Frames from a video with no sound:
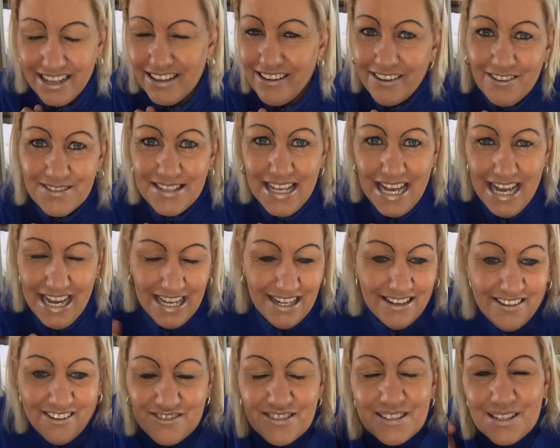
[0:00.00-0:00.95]

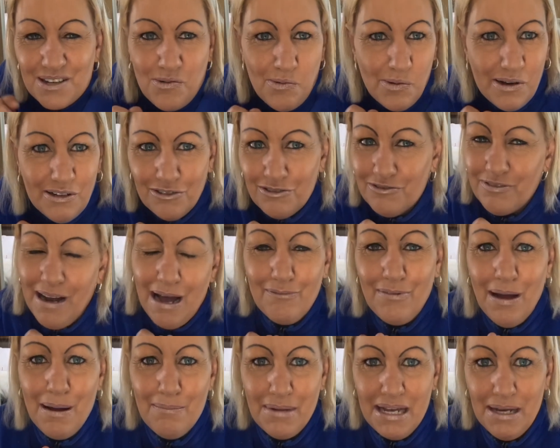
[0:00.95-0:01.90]
loads of quilt all wrapped
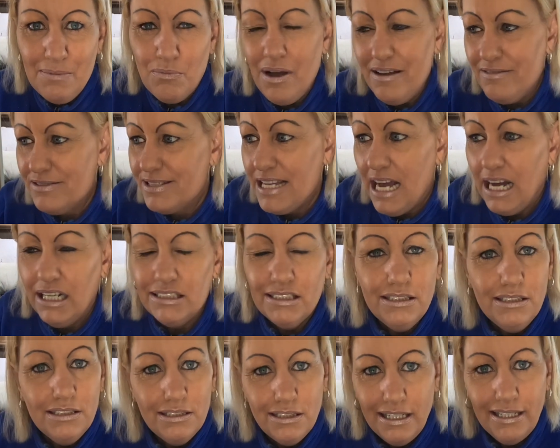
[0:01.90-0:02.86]
around me. Whereas Dan,
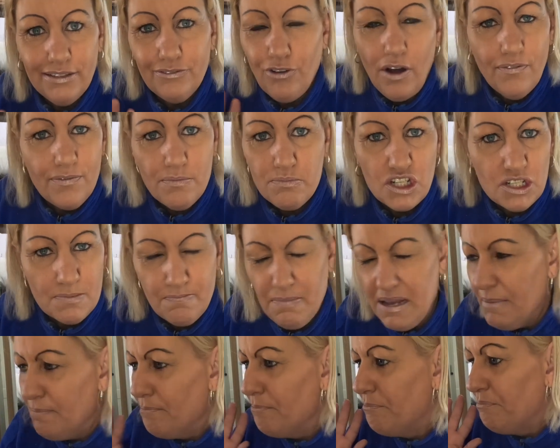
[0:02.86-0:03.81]
he'd rather just
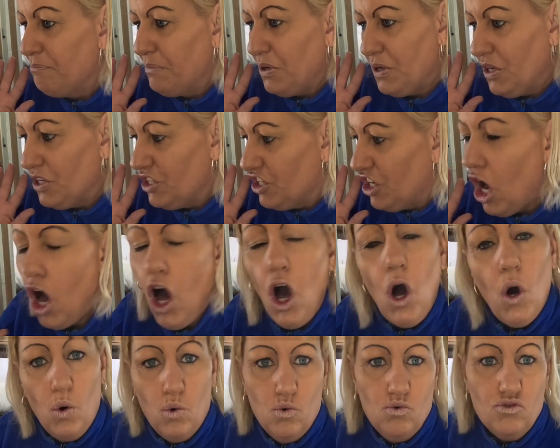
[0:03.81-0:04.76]
be
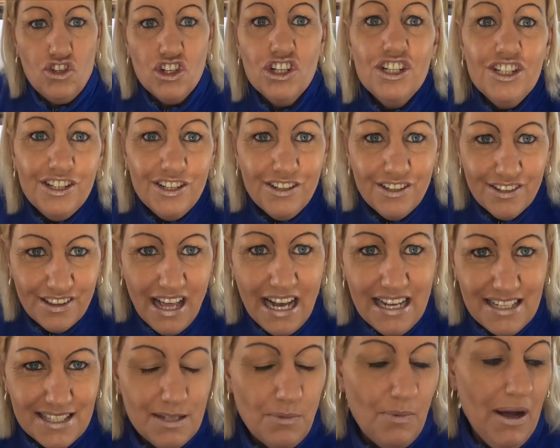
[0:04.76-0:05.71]
cold
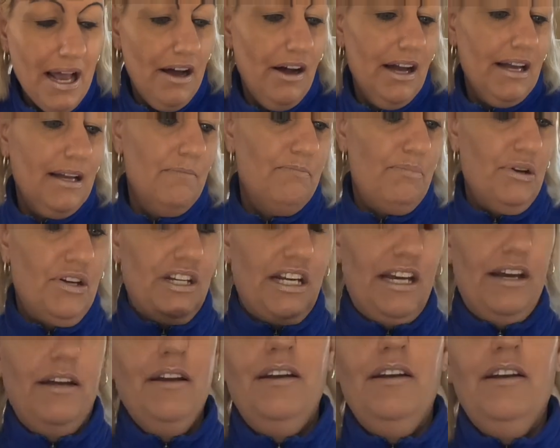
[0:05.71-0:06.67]
That's the way I can put
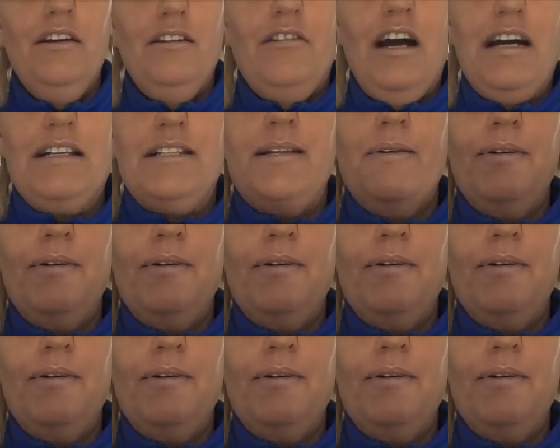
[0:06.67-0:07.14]
it. Right, so